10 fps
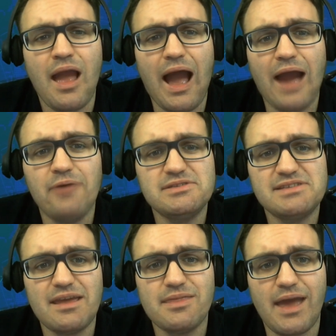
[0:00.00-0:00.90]
I would
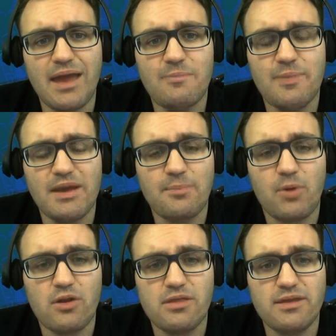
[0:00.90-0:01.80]
say that being a
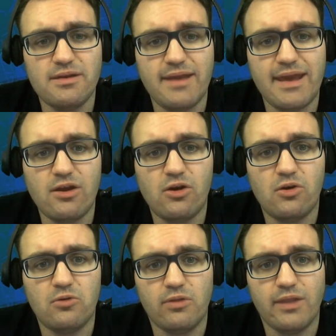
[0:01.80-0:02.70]
part of the
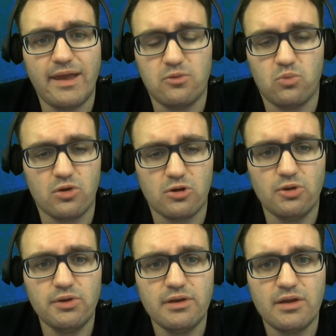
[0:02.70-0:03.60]
NATO-led
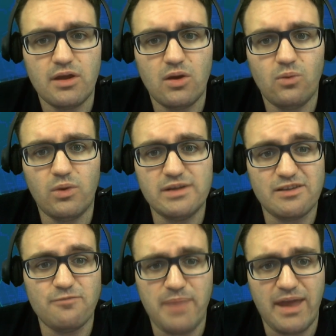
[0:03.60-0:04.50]
world was
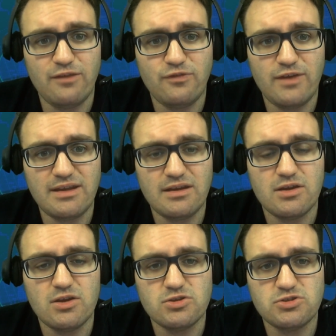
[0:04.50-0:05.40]
of benefit
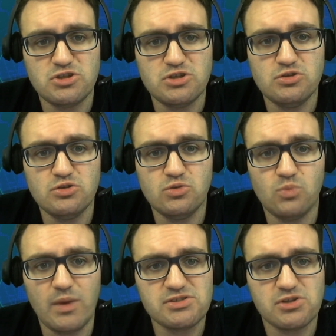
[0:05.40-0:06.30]
to
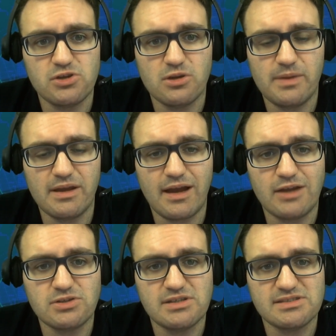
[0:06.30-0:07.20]
Western European
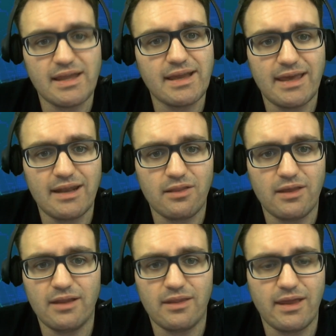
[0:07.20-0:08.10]
countries like
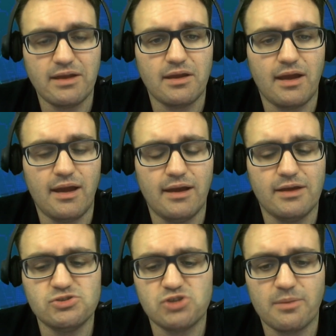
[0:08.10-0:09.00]
Italy, like
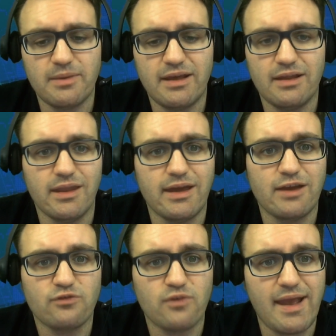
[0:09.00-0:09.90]
Germany,
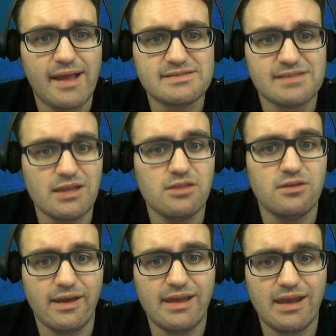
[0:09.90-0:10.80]
like France, like the
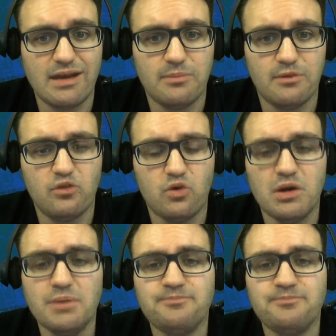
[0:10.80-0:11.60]
United Kingdom before.